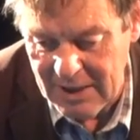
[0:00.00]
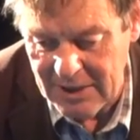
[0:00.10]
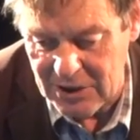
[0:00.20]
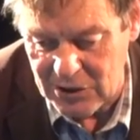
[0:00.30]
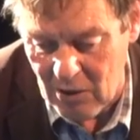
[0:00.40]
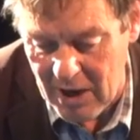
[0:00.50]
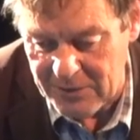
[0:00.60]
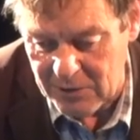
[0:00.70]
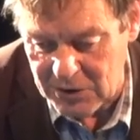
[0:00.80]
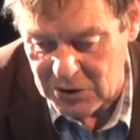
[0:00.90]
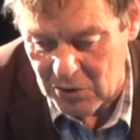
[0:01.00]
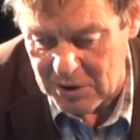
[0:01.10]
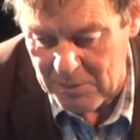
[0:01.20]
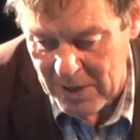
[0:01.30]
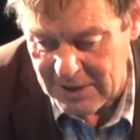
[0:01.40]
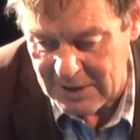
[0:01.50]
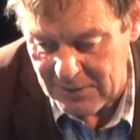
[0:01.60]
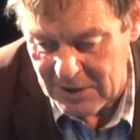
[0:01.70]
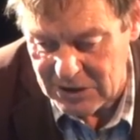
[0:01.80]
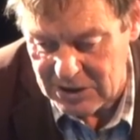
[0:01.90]
as the drive to restore
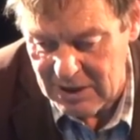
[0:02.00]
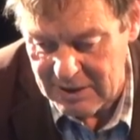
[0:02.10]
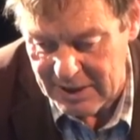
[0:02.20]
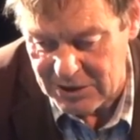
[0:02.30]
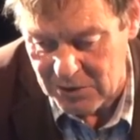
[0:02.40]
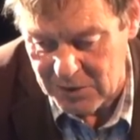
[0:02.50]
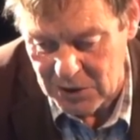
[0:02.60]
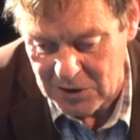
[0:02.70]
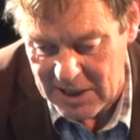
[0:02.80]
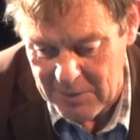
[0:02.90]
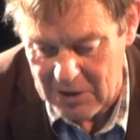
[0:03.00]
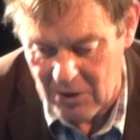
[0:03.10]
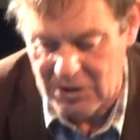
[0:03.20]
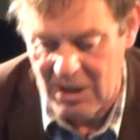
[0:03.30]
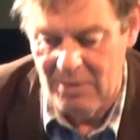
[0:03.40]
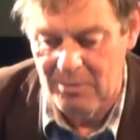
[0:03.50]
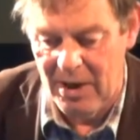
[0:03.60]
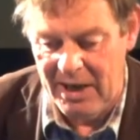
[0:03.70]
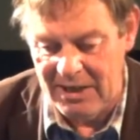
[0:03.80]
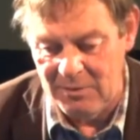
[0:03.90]
competitiveness, that is to reduce labour costs,
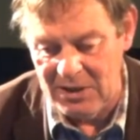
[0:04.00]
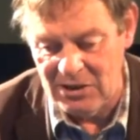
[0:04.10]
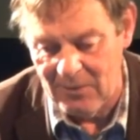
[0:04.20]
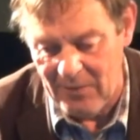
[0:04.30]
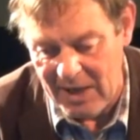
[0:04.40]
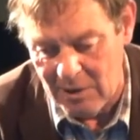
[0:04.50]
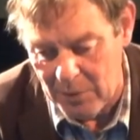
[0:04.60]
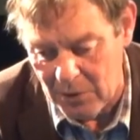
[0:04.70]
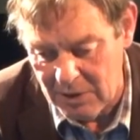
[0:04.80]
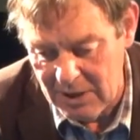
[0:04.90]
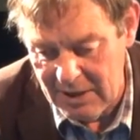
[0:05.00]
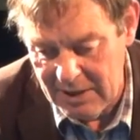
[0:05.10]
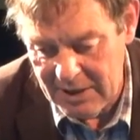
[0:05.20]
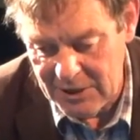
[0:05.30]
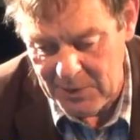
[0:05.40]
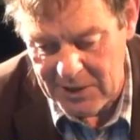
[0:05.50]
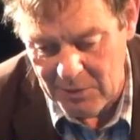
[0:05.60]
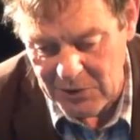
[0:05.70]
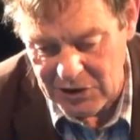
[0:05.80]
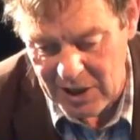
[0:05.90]
by any means available, has
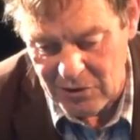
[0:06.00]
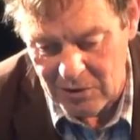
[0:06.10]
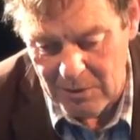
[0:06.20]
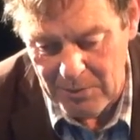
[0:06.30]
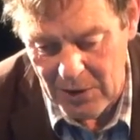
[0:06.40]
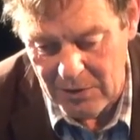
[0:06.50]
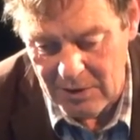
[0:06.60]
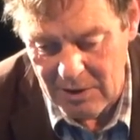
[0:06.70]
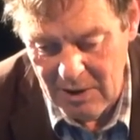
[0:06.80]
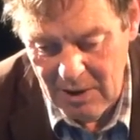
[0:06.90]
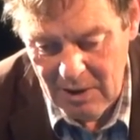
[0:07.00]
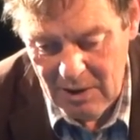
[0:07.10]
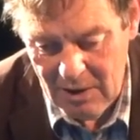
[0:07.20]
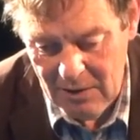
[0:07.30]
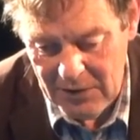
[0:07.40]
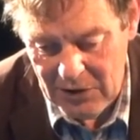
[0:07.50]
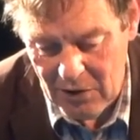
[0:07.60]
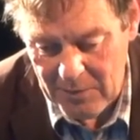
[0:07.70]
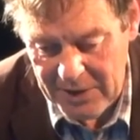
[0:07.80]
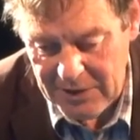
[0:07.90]
become the central component of a
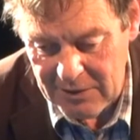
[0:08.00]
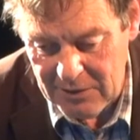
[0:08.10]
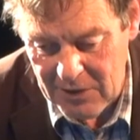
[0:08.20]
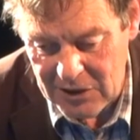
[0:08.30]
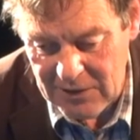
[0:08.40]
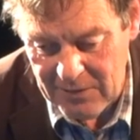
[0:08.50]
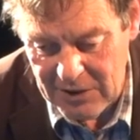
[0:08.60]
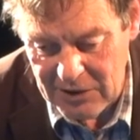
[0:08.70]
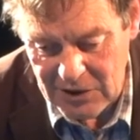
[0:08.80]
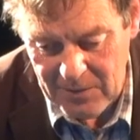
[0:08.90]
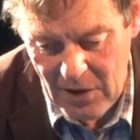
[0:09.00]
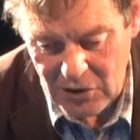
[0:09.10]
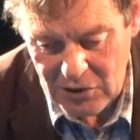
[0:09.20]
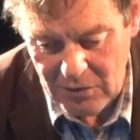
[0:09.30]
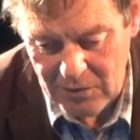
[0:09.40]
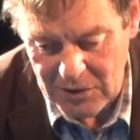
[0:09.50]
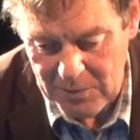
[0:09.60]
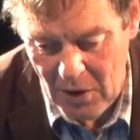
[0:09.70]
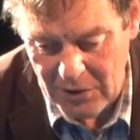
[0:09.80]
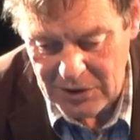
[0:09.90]
dogmatic, progressive and dysfunctional
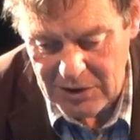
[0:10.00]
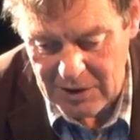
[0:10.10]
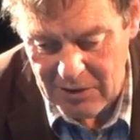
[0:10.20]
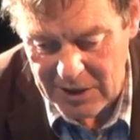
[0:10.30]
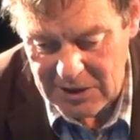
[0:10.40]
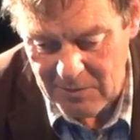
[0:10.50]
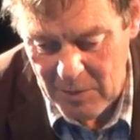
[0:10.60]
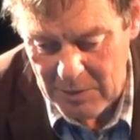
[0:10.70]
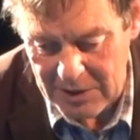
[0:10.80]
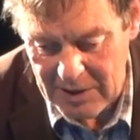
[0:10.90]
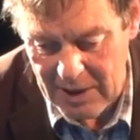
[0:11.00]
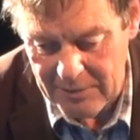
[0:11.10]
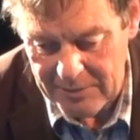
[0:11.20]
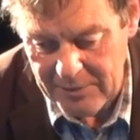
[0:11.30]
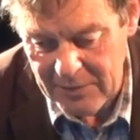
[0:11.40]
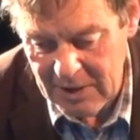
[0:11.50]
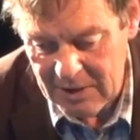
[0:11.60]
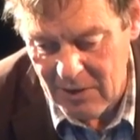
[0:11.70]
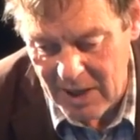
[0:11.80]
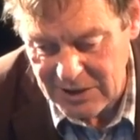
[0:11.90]
response to the crisis of public debt. The
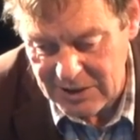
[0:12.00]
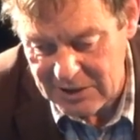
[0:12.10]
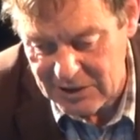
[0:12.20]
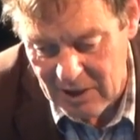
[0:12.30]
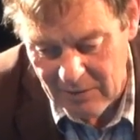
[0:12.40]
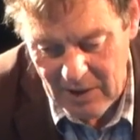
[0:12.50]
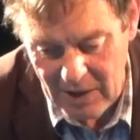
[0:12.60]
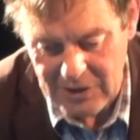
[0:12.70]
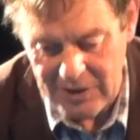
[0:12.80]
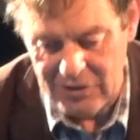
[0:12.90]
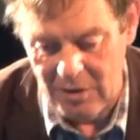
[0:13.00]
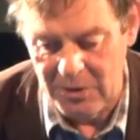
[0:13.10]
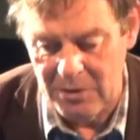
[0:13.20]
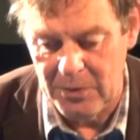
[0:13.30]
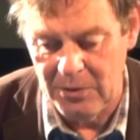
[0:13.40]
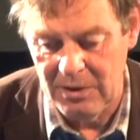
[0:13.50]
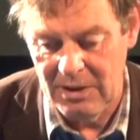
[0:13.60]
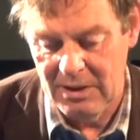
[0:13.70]
crisis itself largely attributable